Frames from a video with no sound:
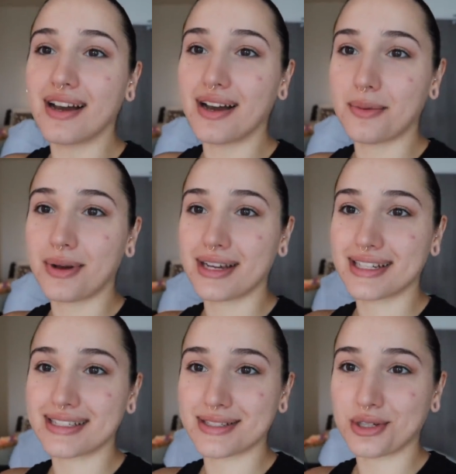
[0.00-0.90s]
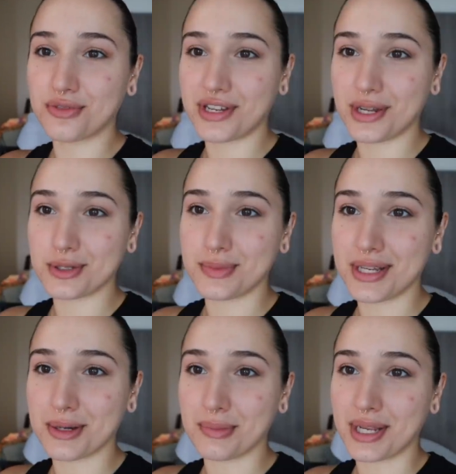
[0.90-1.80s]
um, I guess this whole video is me
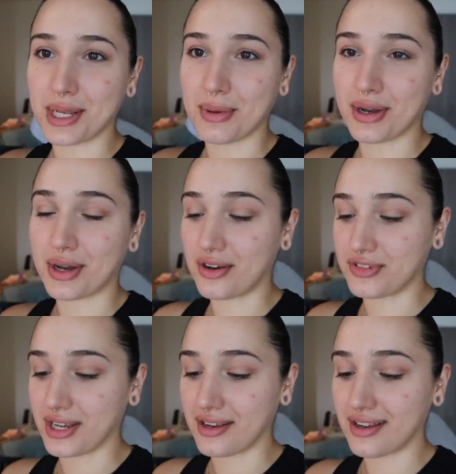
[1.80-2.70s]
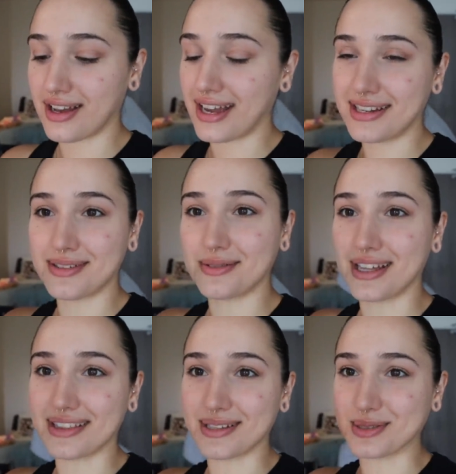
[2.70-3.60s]
complaining about coffee. I don't
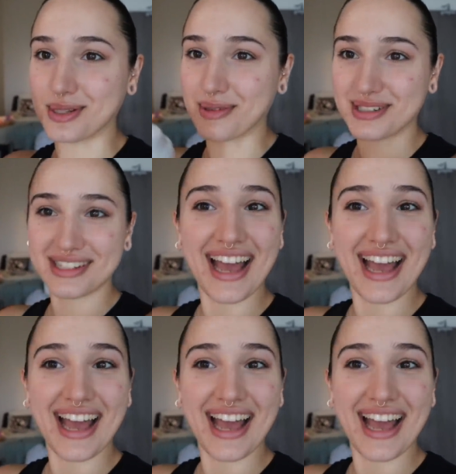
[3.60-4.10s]
like their soy milk.